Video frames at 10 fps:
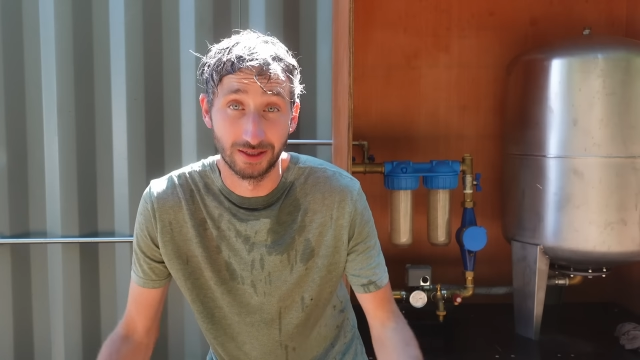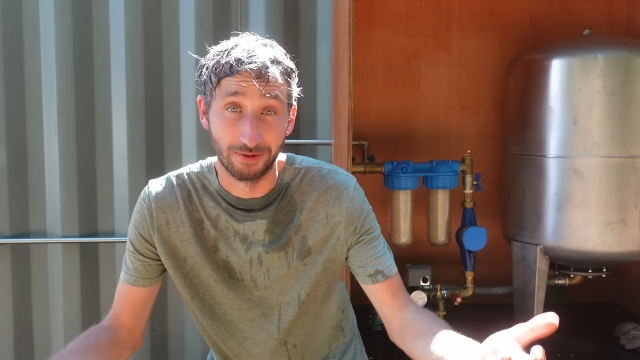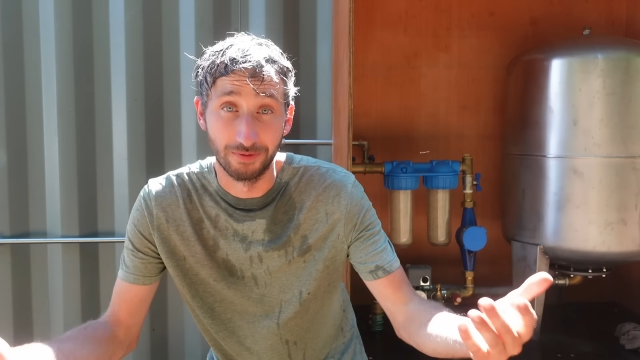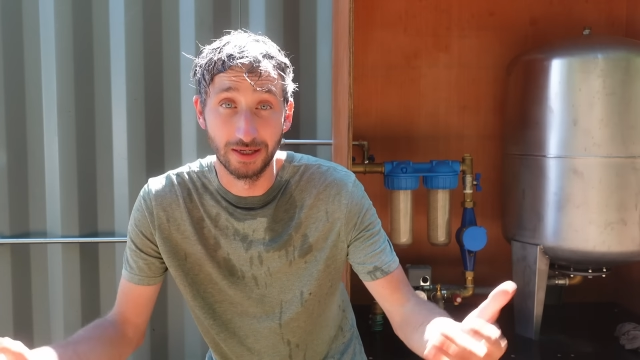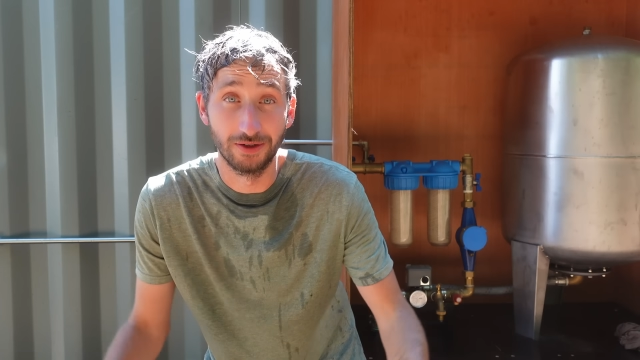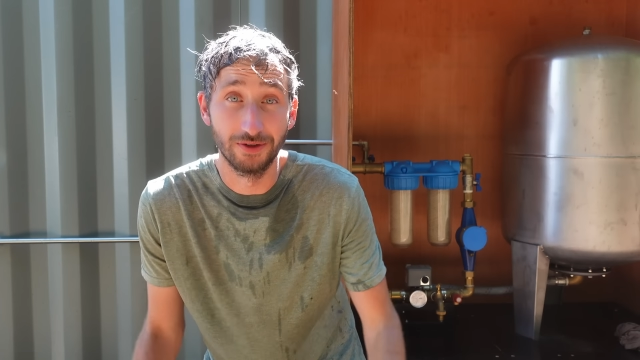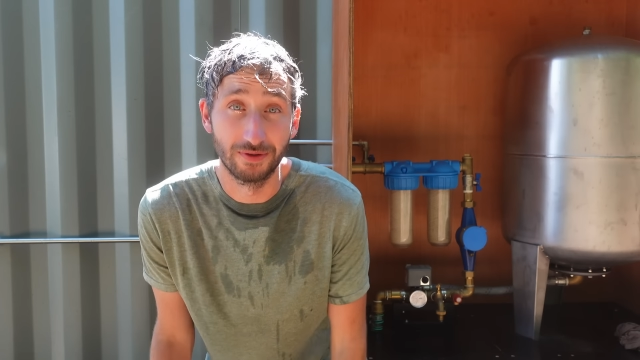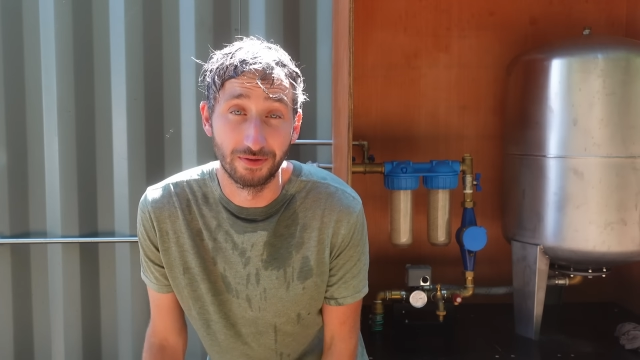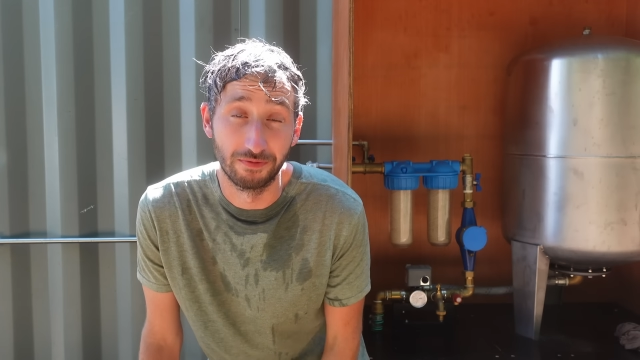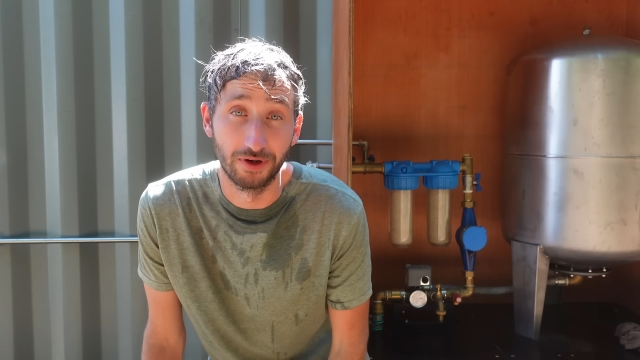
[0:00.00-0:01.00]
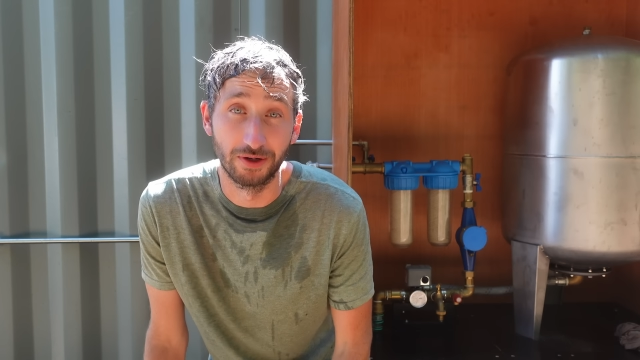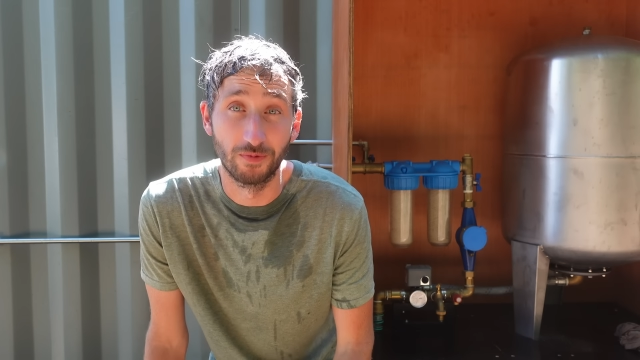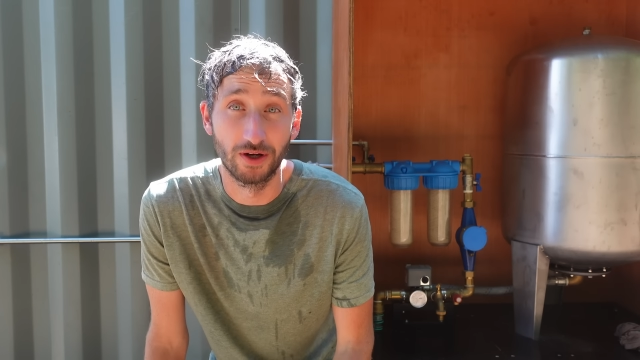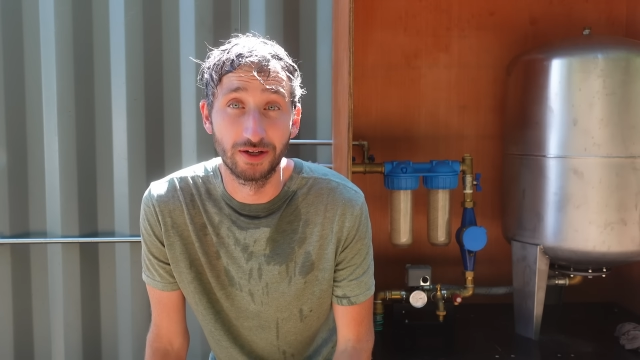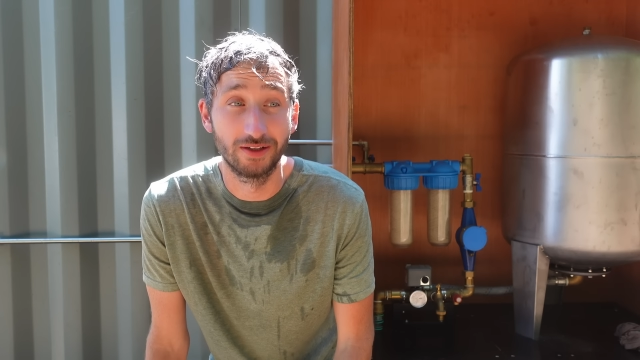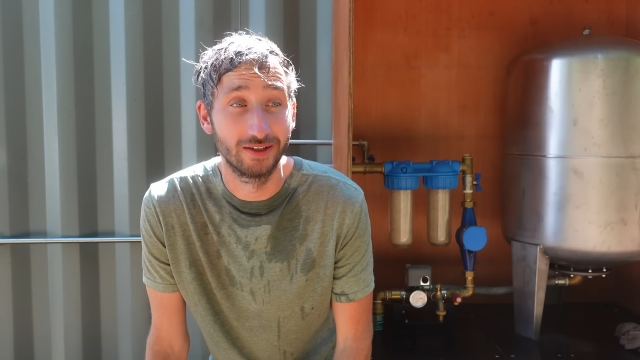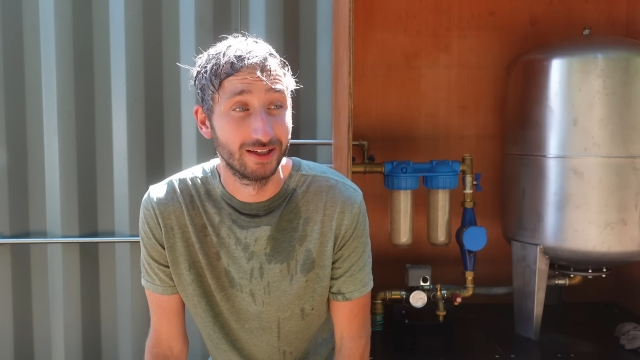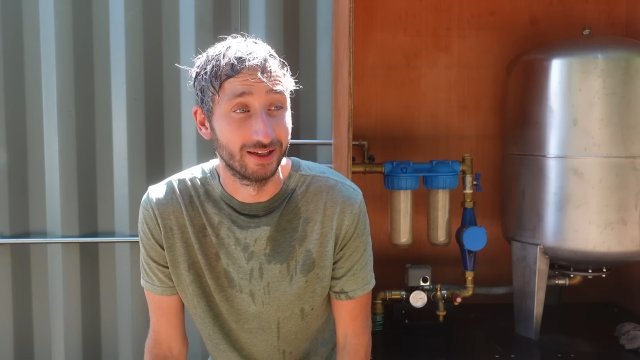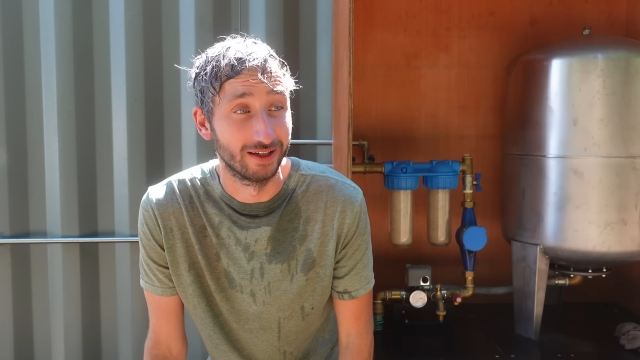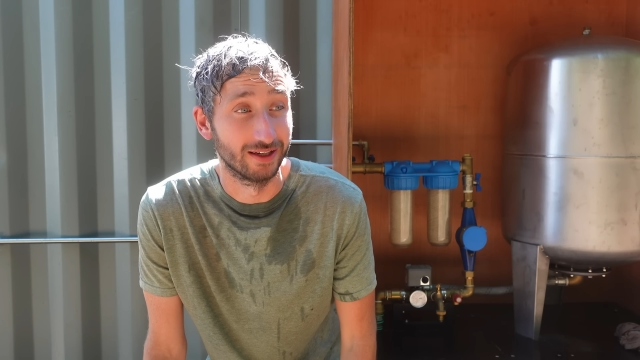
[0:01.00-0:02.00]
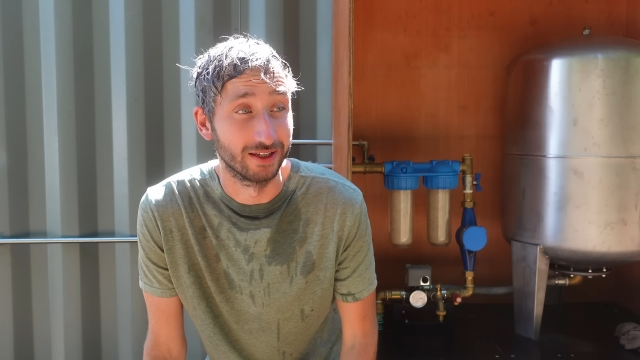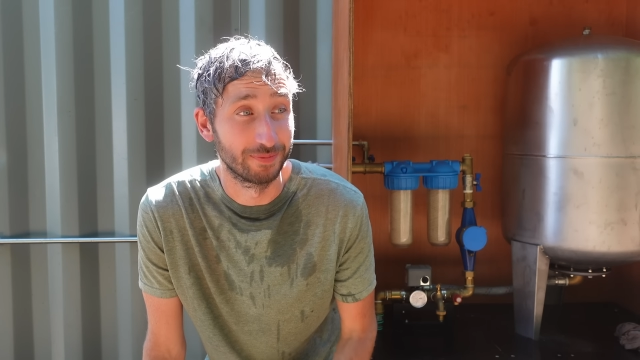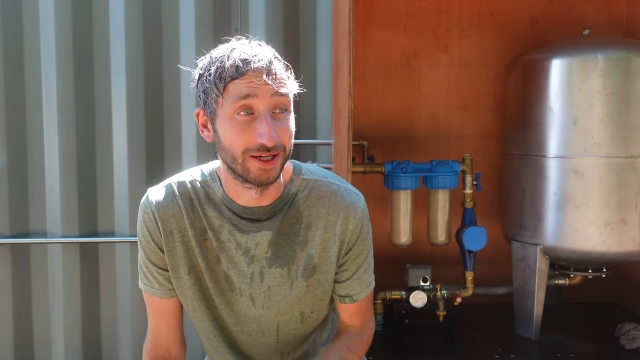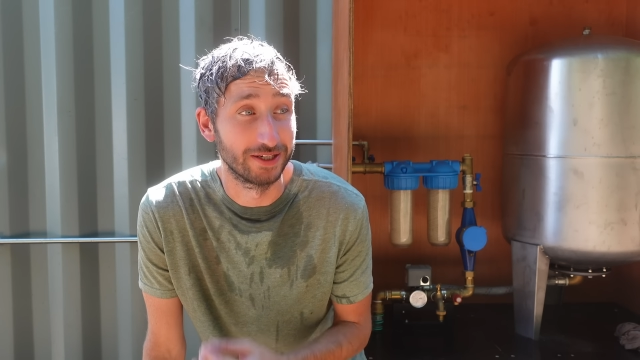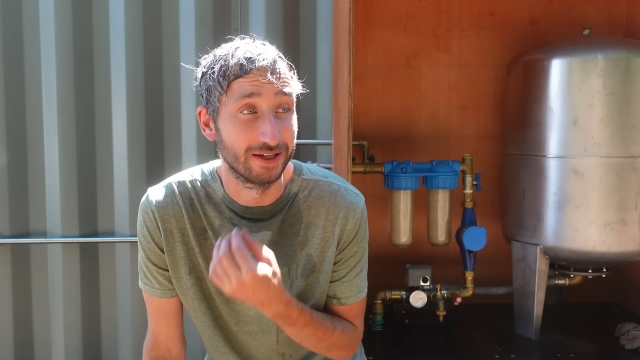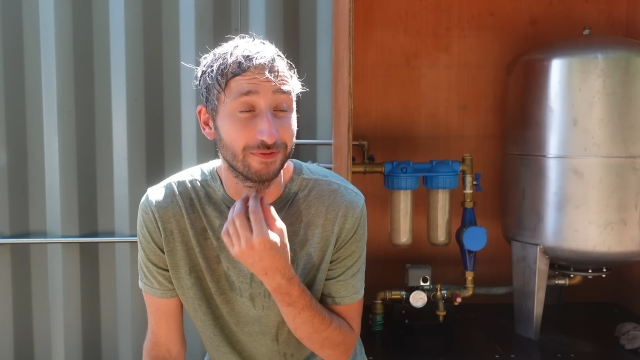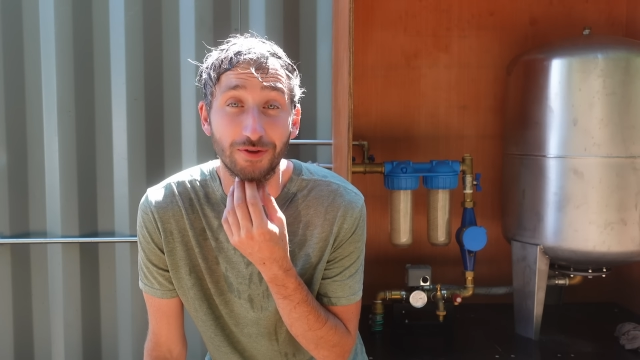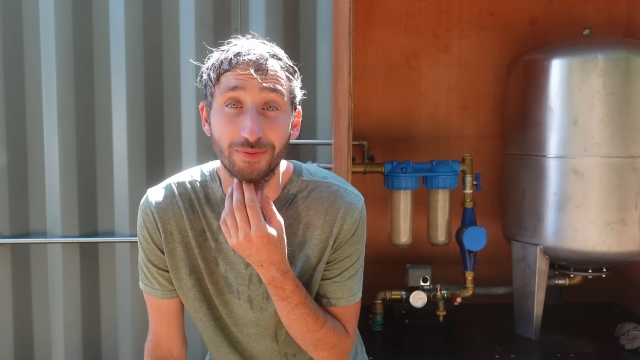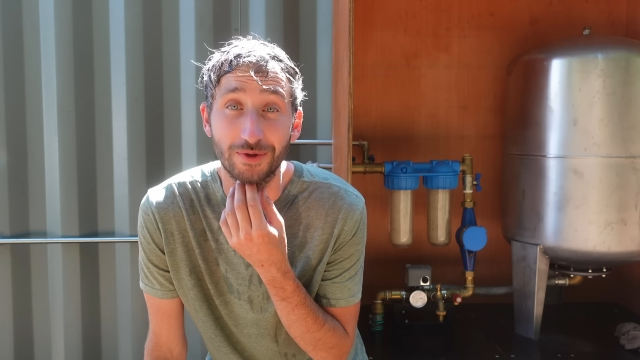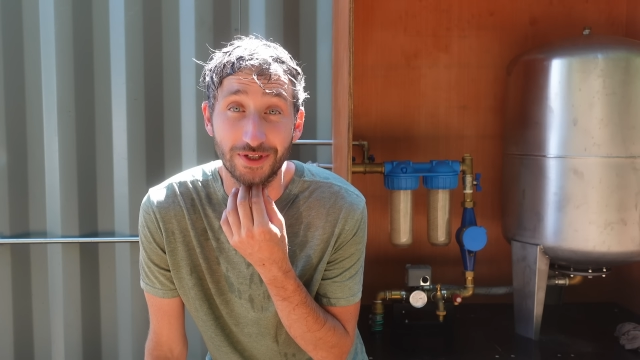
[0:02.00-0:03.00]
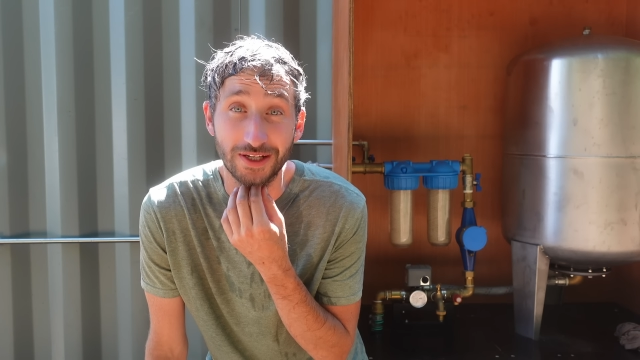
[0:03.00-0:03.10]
yeah, really good to have running water, especially after almost